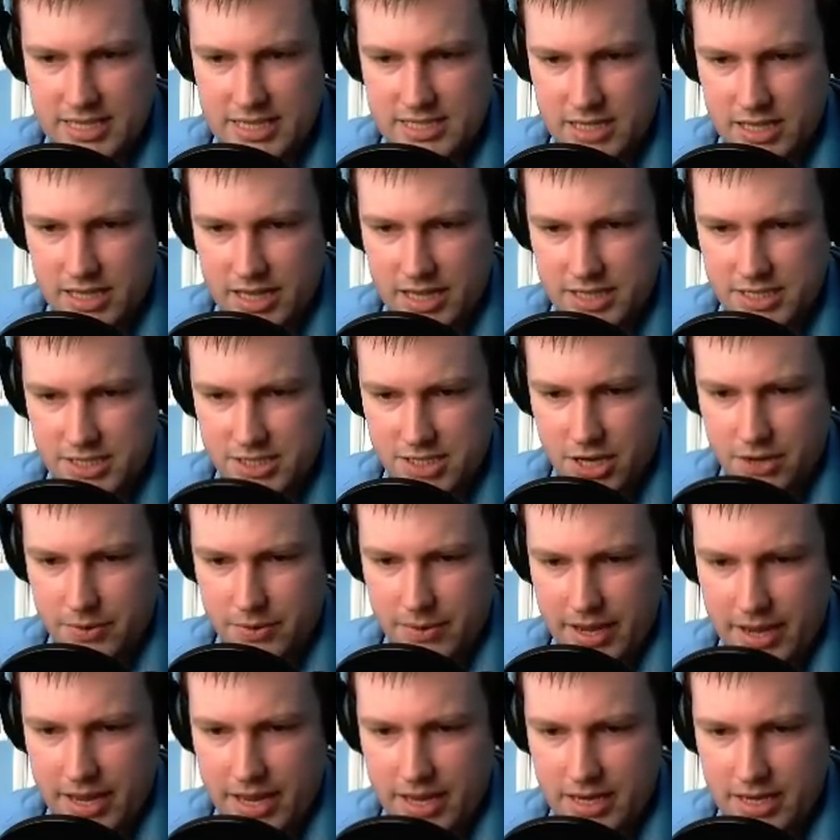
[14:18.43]
so let's go
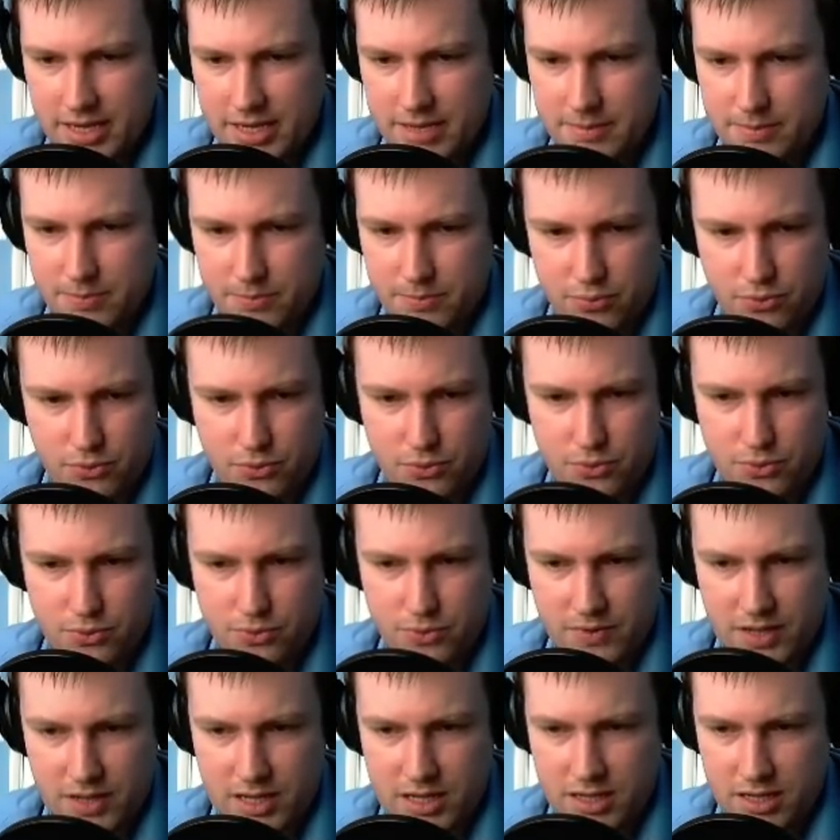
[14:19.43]
and
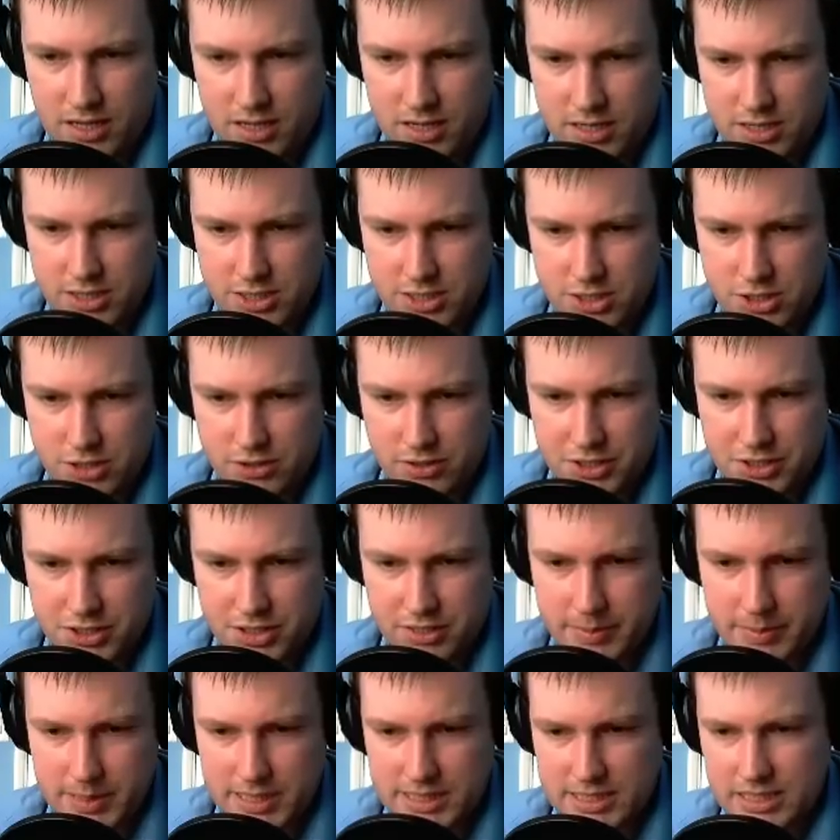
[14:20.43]
improve our construction
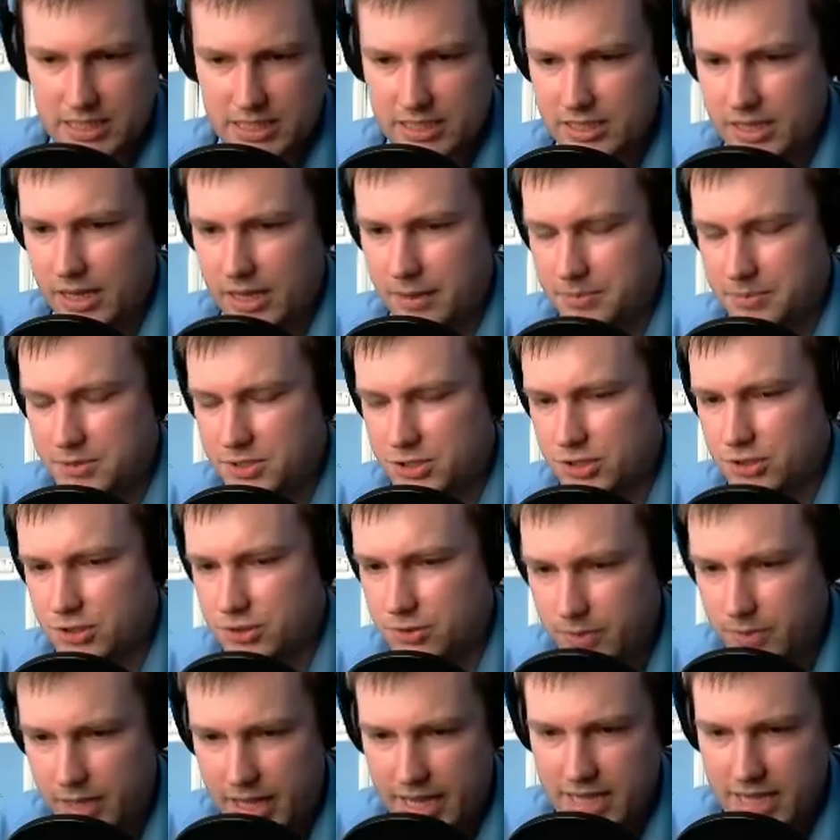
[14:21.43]
ability up to